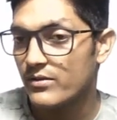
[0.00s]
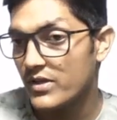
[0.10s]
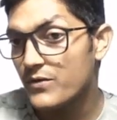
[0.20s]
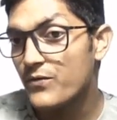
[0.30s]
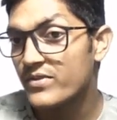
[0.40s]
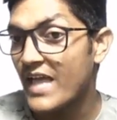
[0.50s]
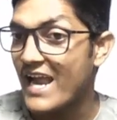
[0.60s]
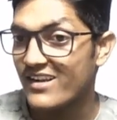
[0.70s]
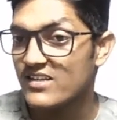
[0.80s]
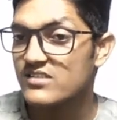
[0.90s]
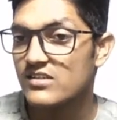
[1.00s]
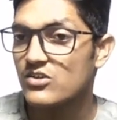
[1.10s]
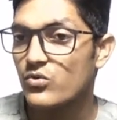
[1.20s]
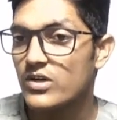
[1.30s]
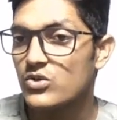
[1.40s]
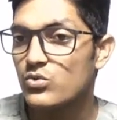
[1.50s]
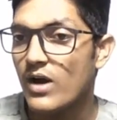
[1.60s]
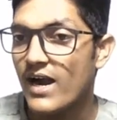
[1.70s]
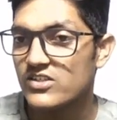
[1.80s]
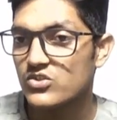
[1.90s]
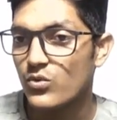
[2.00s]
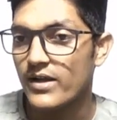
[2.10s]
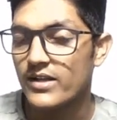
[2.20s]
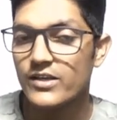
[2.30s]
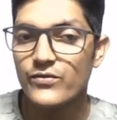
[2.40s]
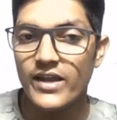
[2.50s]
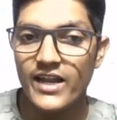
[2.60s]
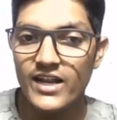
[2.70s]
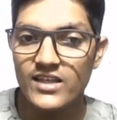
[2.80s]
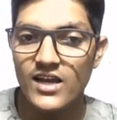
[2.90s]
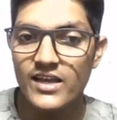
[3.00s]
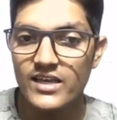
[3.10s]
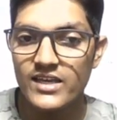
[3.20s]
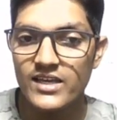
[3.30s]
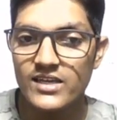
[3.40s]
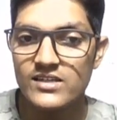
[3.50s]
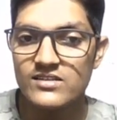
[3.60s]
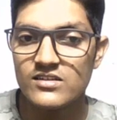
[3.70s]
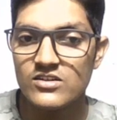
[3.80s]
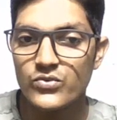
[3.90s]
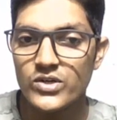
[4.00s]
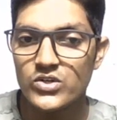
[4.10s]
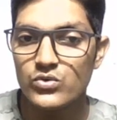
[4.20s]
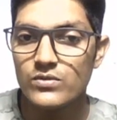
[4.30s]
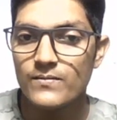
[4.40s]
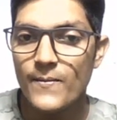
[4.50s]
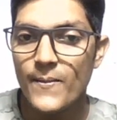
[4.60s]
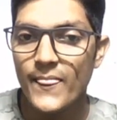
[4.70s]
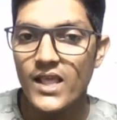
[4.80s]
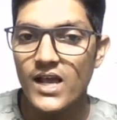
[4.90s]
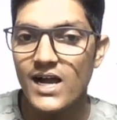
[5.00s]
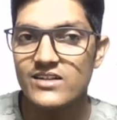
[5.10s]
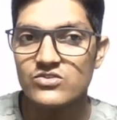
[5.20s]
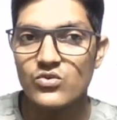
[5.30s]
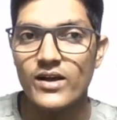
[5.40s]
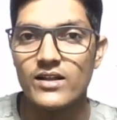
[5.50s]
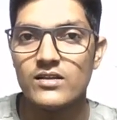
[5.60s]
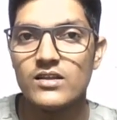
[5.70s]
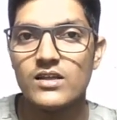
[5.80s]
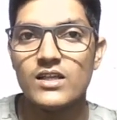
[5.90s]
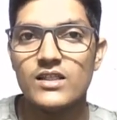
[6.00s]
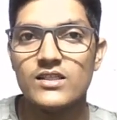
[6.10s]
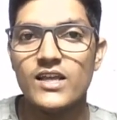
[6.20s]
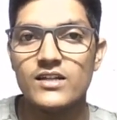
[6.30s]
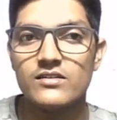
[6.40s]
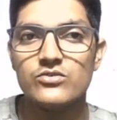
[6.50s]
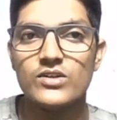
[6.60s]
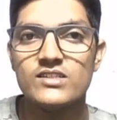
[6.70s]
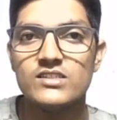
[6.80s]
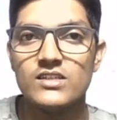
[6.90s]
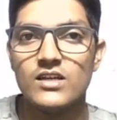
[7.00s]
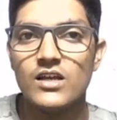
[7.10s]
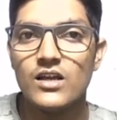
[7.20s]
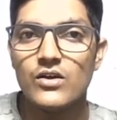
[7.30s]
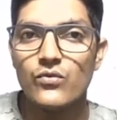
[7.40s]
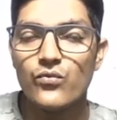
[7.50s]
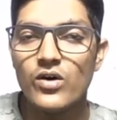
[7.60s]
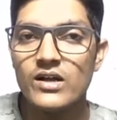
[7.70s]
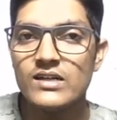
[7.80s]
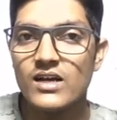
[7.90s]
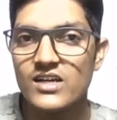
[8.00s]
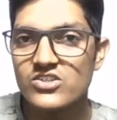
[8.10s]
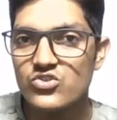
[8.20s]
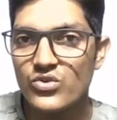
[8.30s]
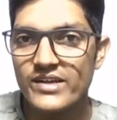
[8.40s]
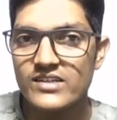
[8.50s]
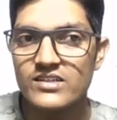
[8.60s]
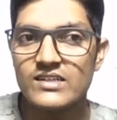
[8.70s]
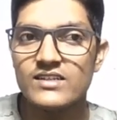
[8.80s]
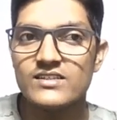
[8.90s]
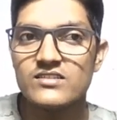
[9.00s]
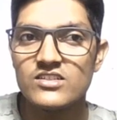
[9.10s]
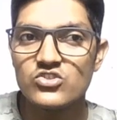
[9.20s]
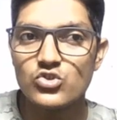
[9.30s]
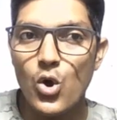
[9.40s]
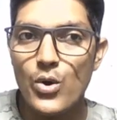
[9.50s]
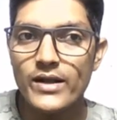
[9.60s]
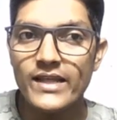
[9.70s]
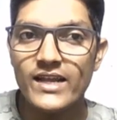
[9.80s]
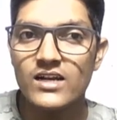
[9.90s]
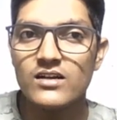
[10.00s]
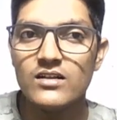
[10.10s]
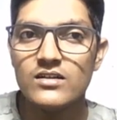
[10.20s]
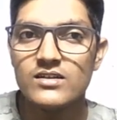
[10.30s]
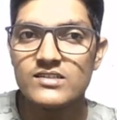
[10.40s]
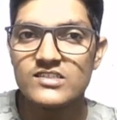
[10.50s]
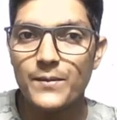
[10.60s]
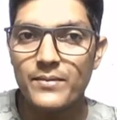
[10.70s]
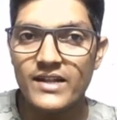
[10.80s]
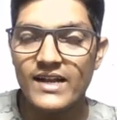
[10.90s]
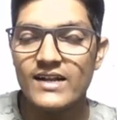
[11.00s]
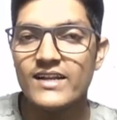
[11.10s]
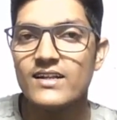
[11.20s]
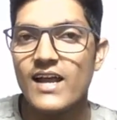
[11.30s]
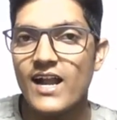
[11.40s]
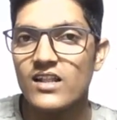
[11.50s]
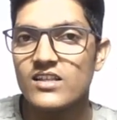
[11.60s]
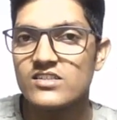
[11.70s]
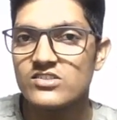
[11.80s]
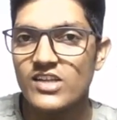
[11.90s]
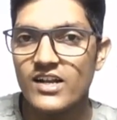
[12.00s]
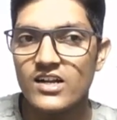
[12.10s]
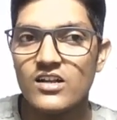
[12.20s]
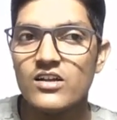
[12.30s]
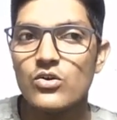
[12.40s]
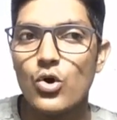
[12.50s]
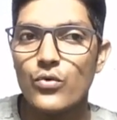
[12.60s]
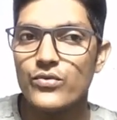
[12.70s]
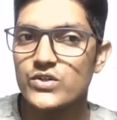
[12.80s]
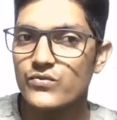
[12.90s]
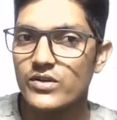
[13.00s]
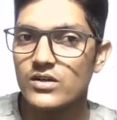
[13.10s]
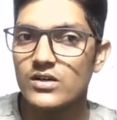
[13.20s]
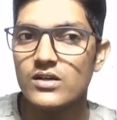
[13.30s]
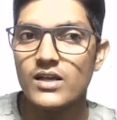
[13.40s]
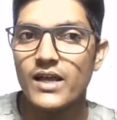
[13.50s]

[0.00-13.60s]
if that is equal to r square, if area A is equal to r square, then you can see 1 astradian is the solid angle subtended at the center of a sphere.